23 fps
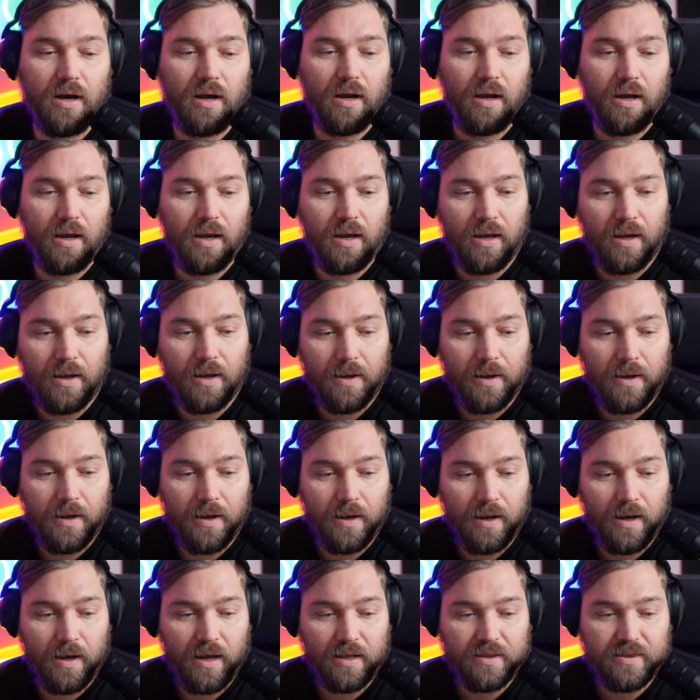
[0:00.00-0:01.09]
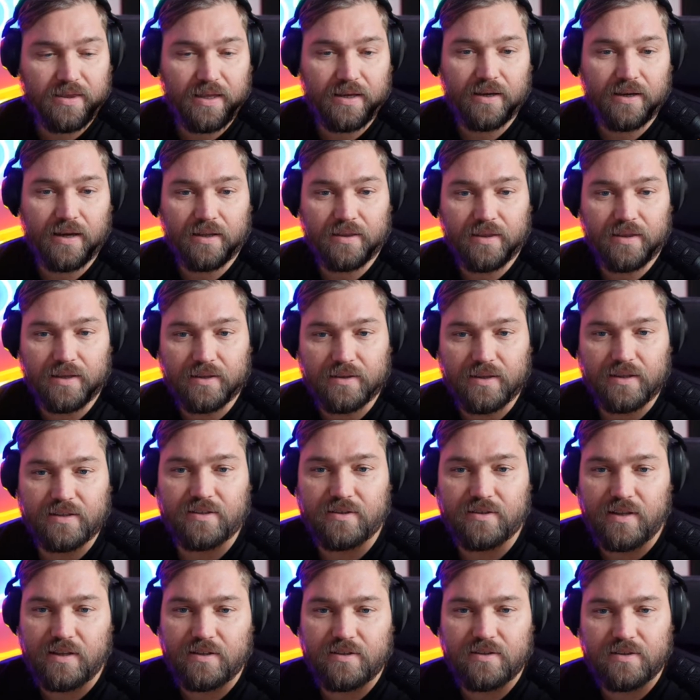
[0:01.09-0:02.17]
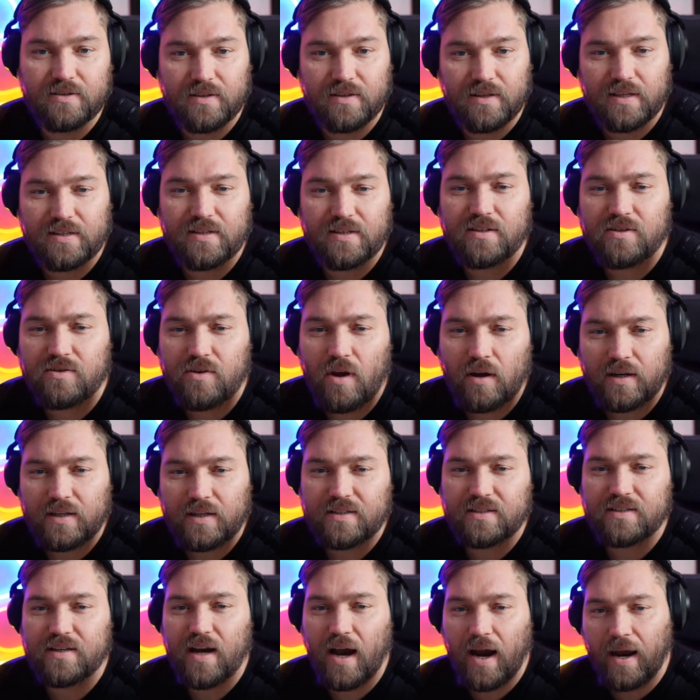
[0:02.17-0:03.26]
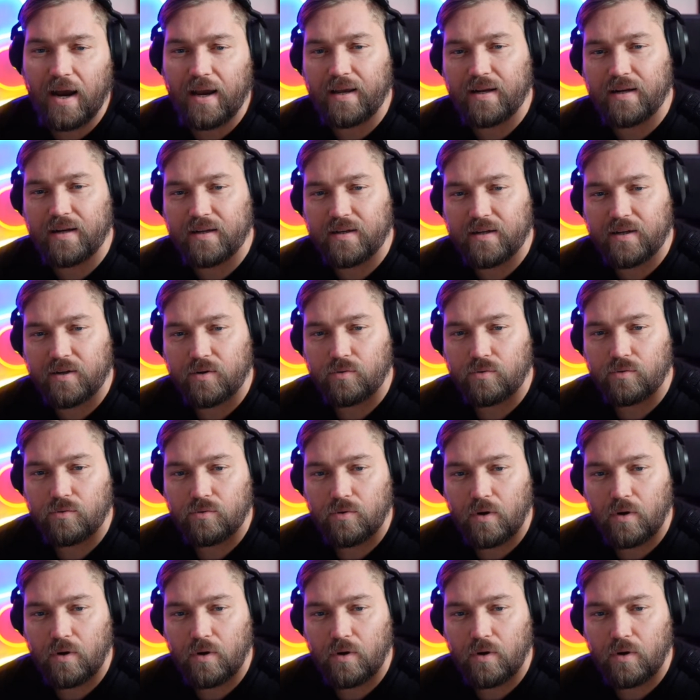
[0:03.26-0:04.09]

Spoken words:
I think this is not entirely new.